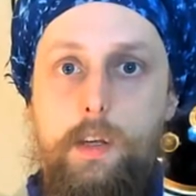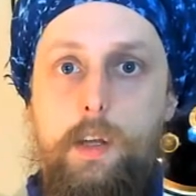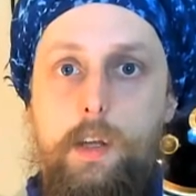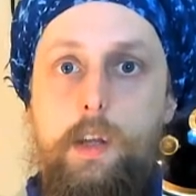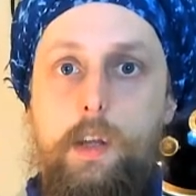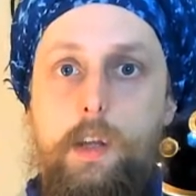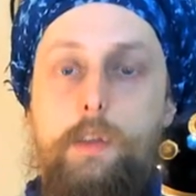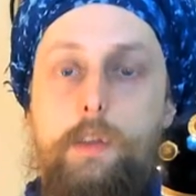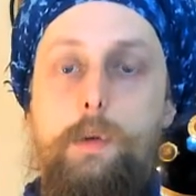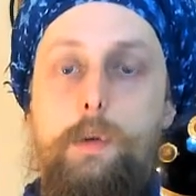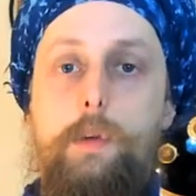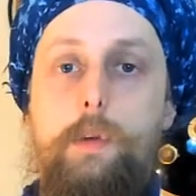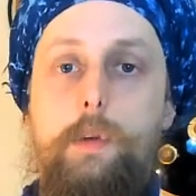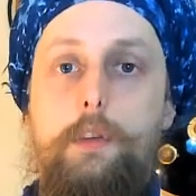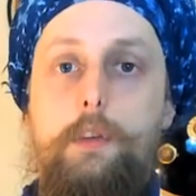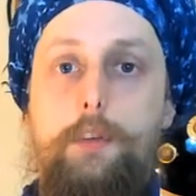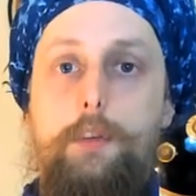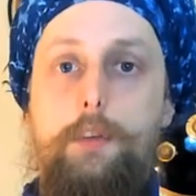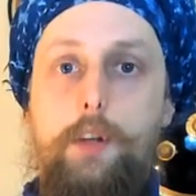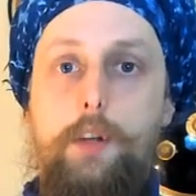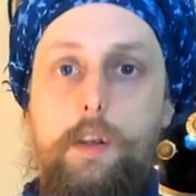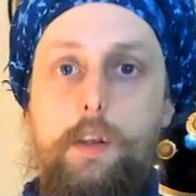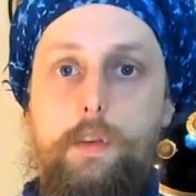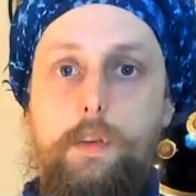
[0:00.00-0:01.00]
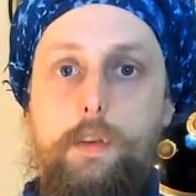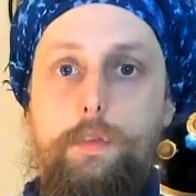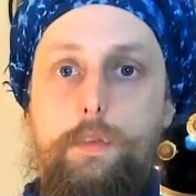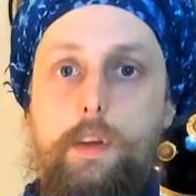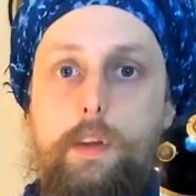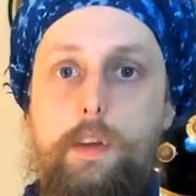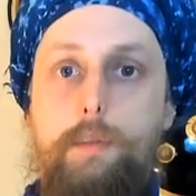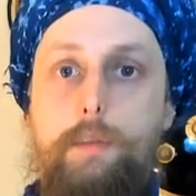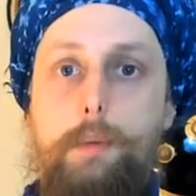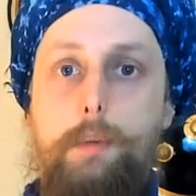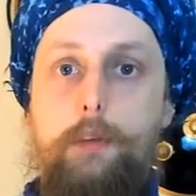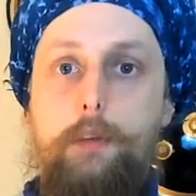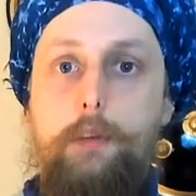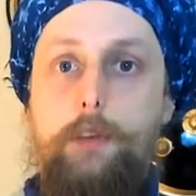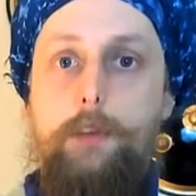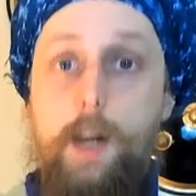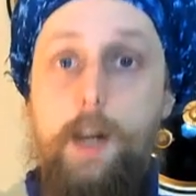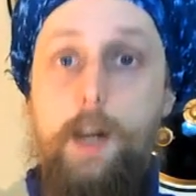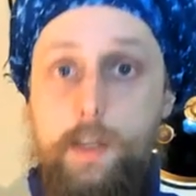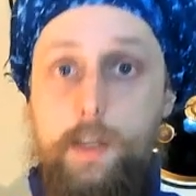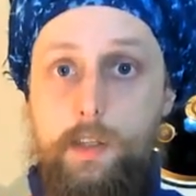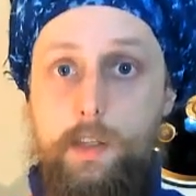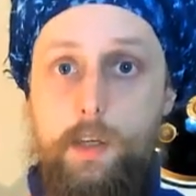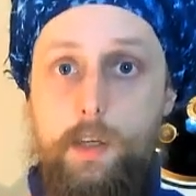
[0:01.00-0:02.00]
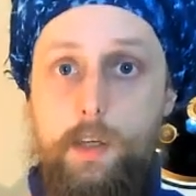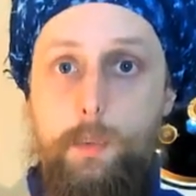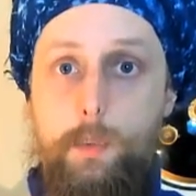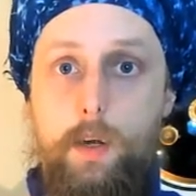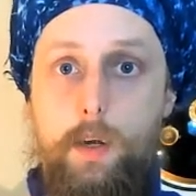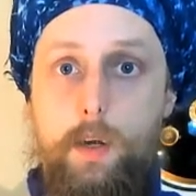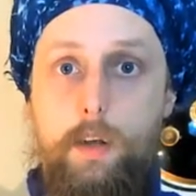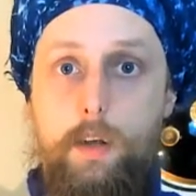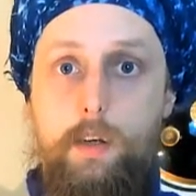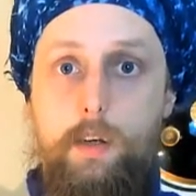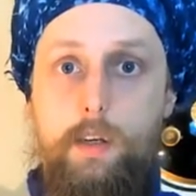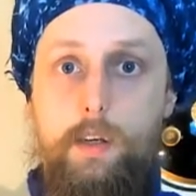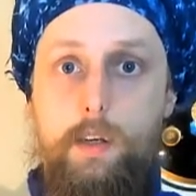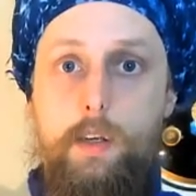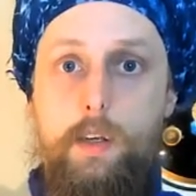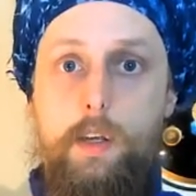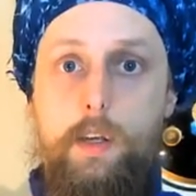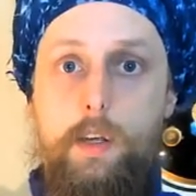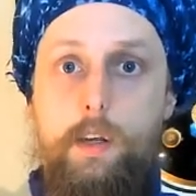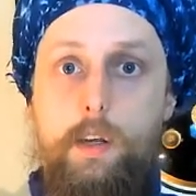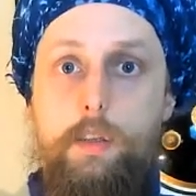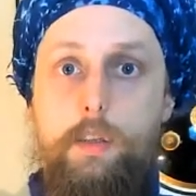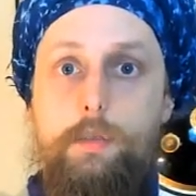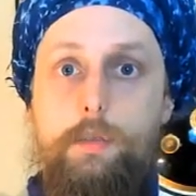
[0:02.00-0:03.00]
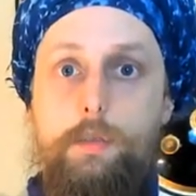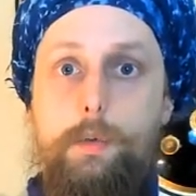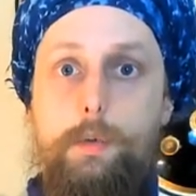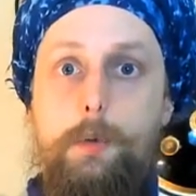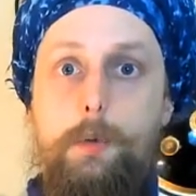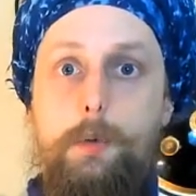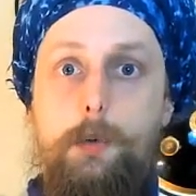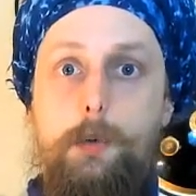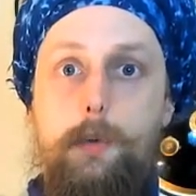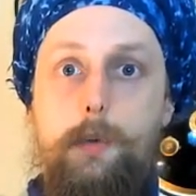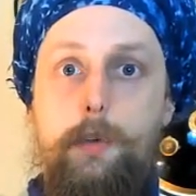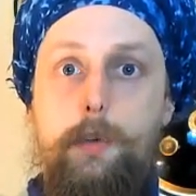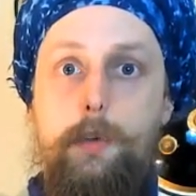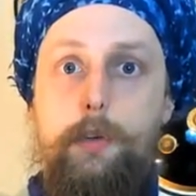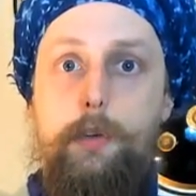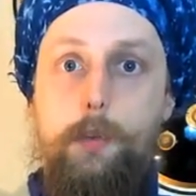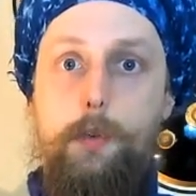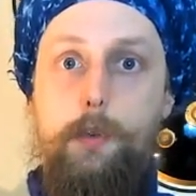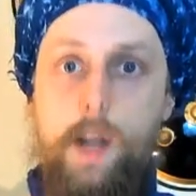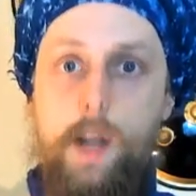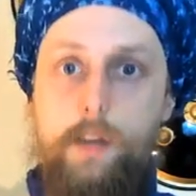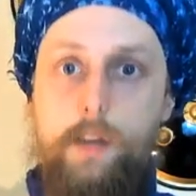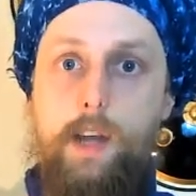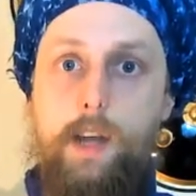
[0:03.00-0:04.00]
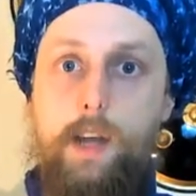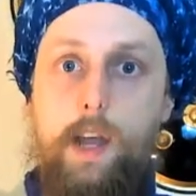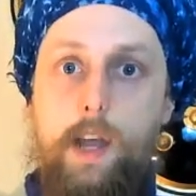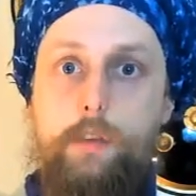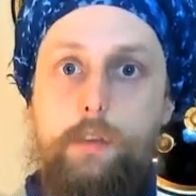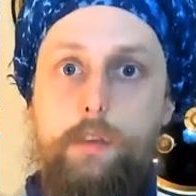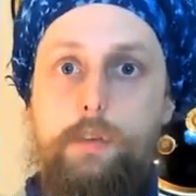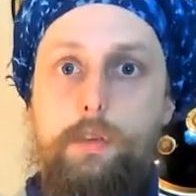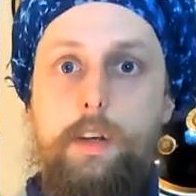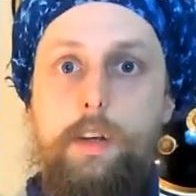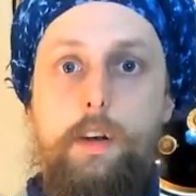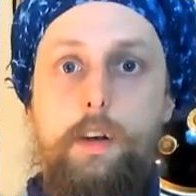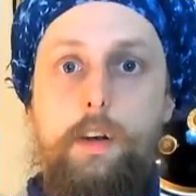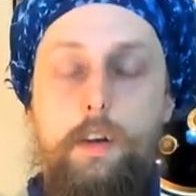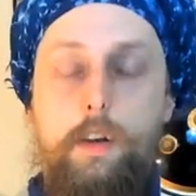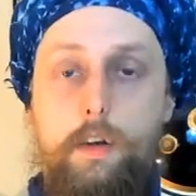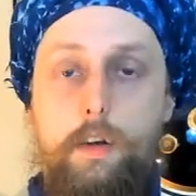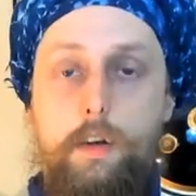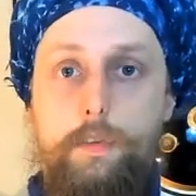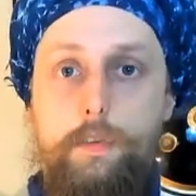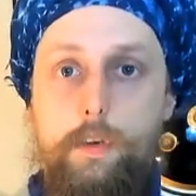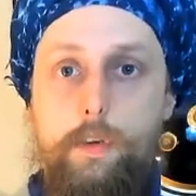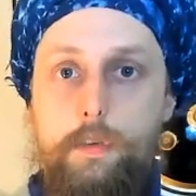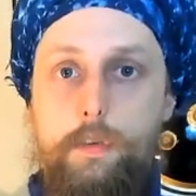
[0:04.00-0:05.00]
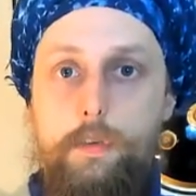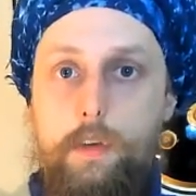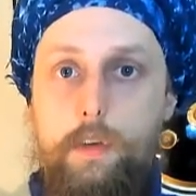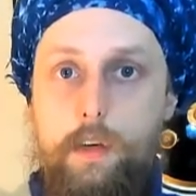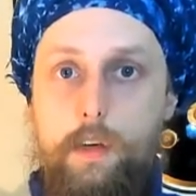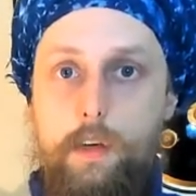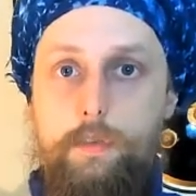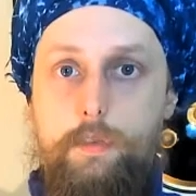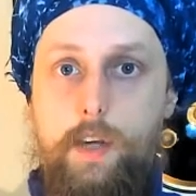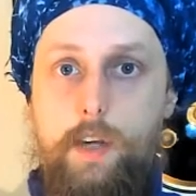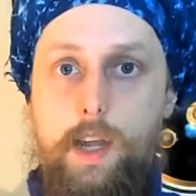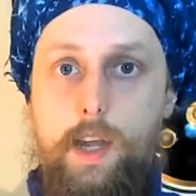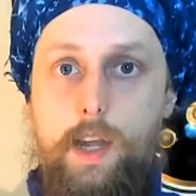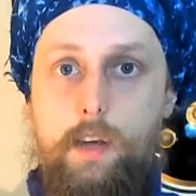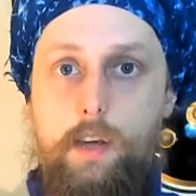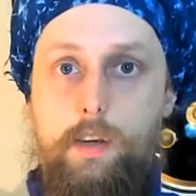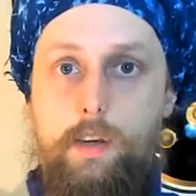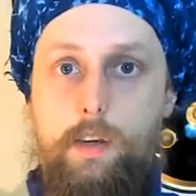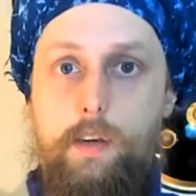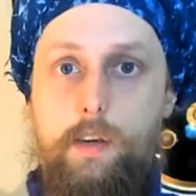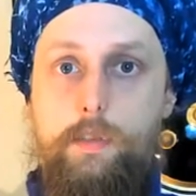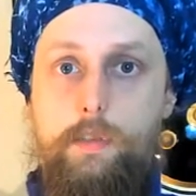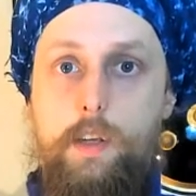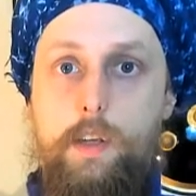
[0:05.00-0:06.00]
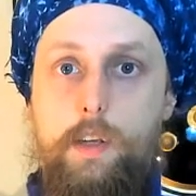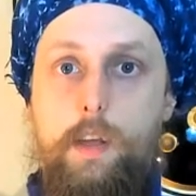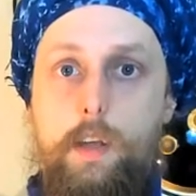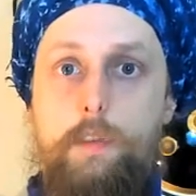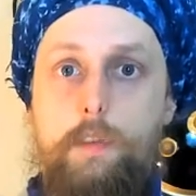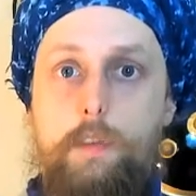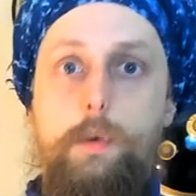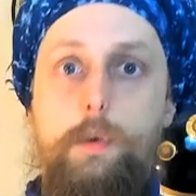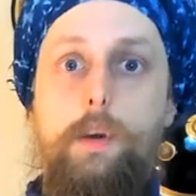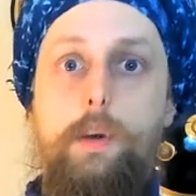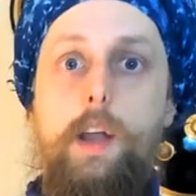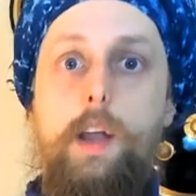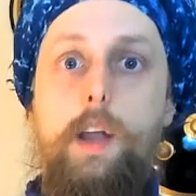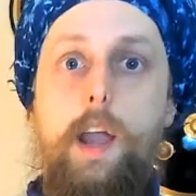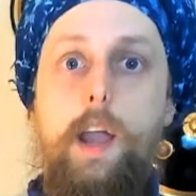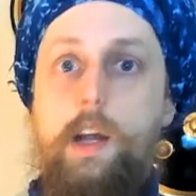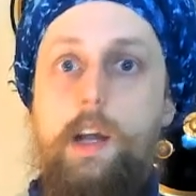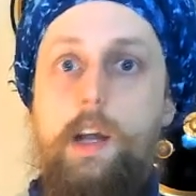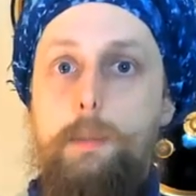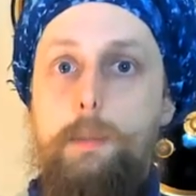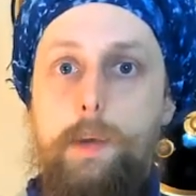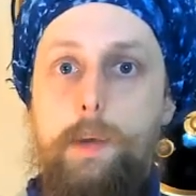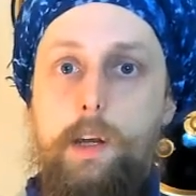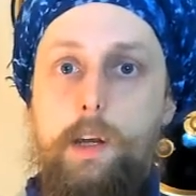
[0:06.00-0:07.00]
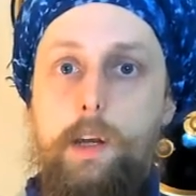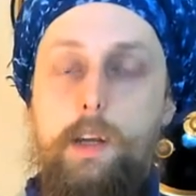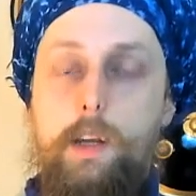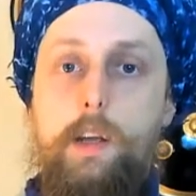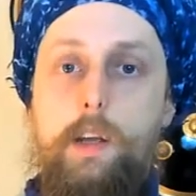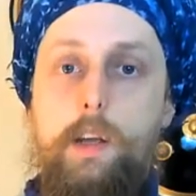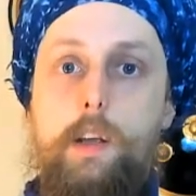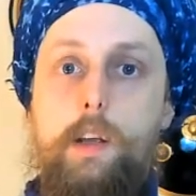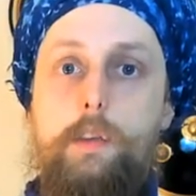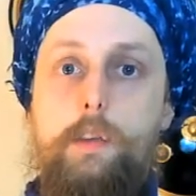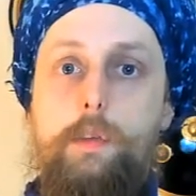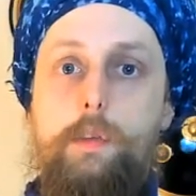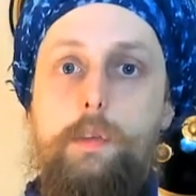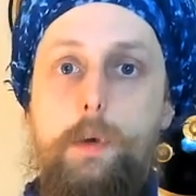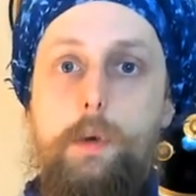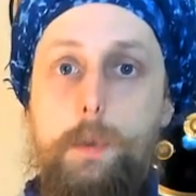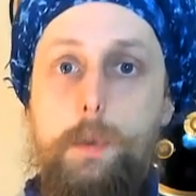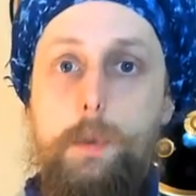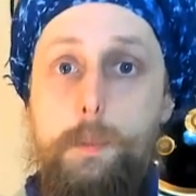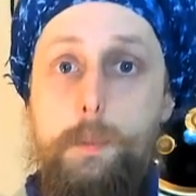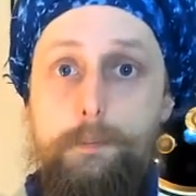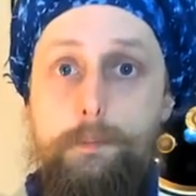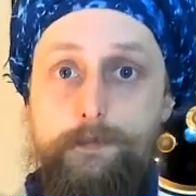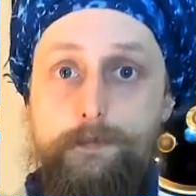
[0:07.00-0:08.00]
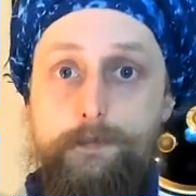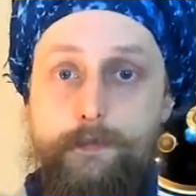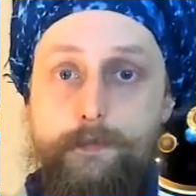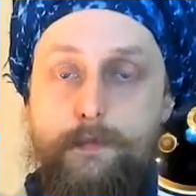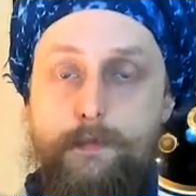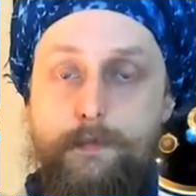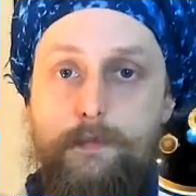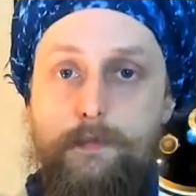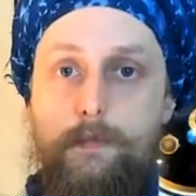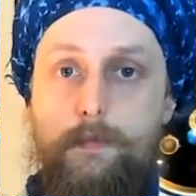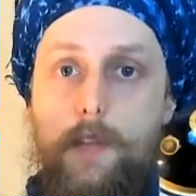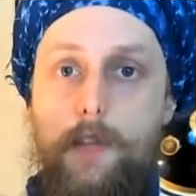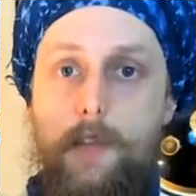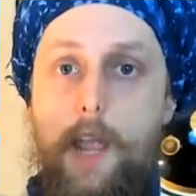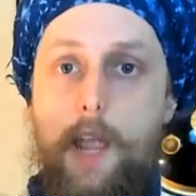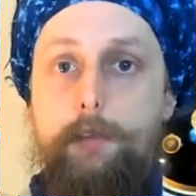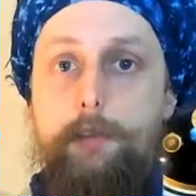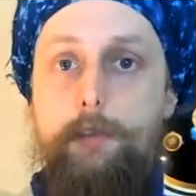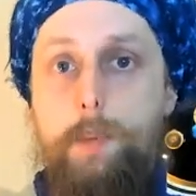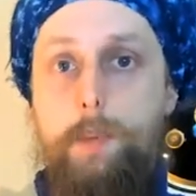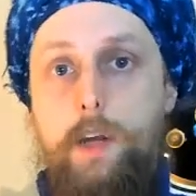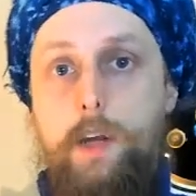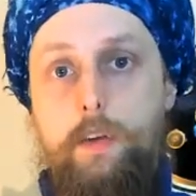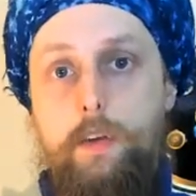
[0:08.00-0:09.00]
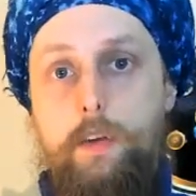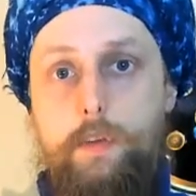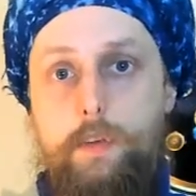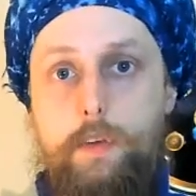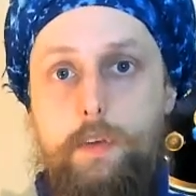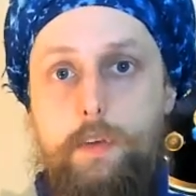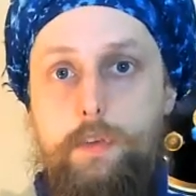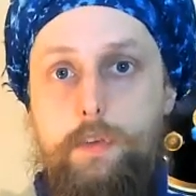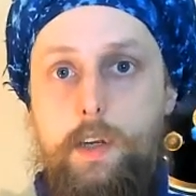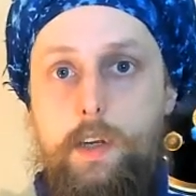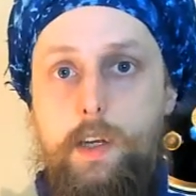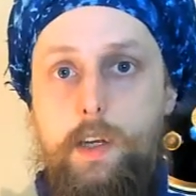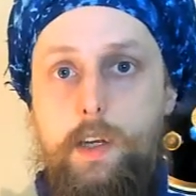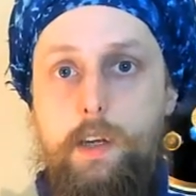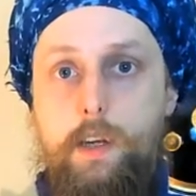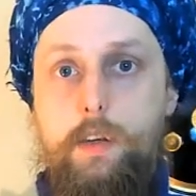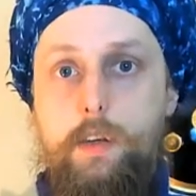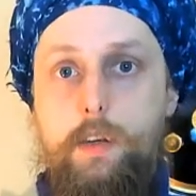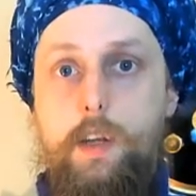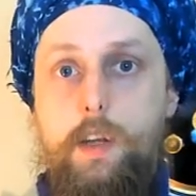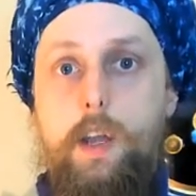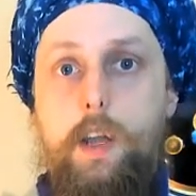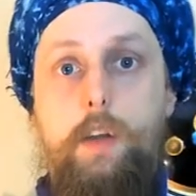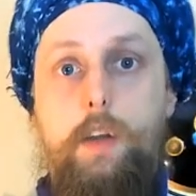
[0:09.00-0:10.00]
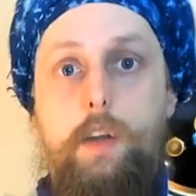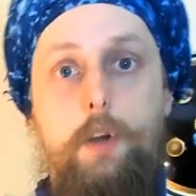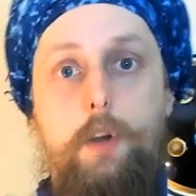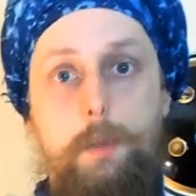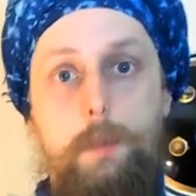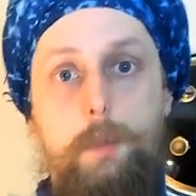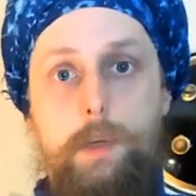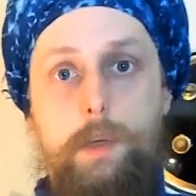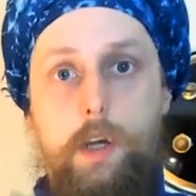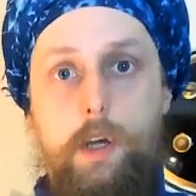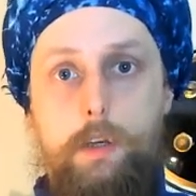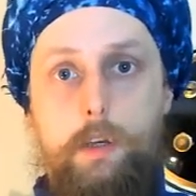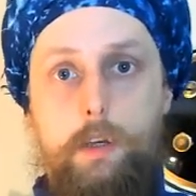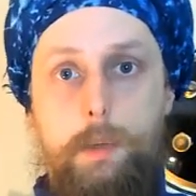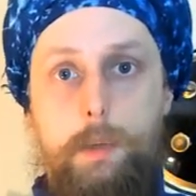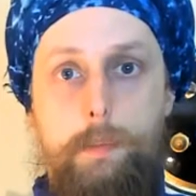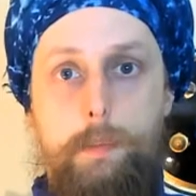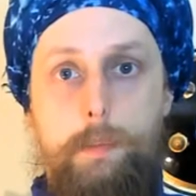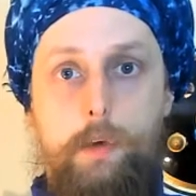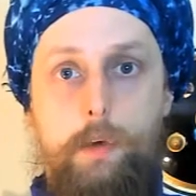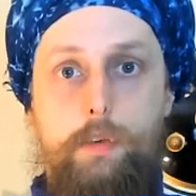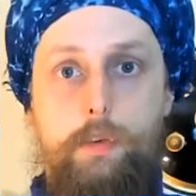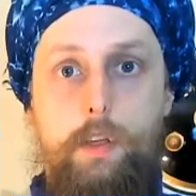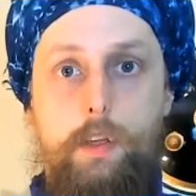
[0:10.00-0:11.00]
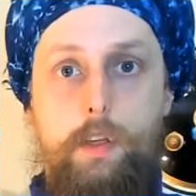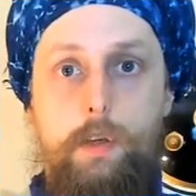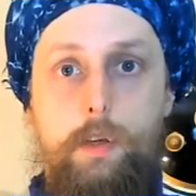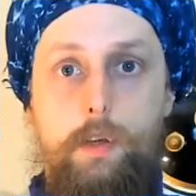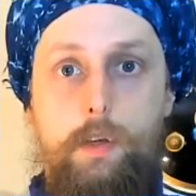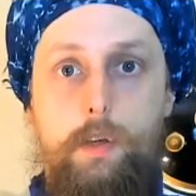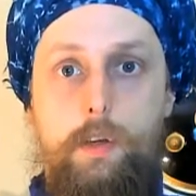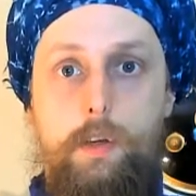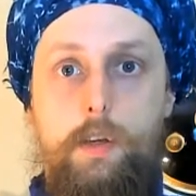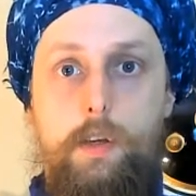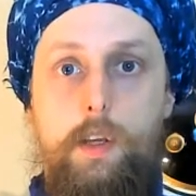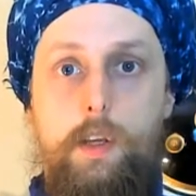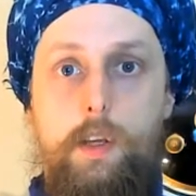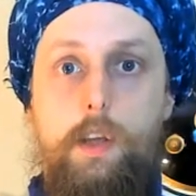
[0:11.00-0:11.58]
So it's a philosophy of providing equality through direct action in a diversity of tactics for anybody. So everybody deserves to eat, and nobody ought to be persecuted.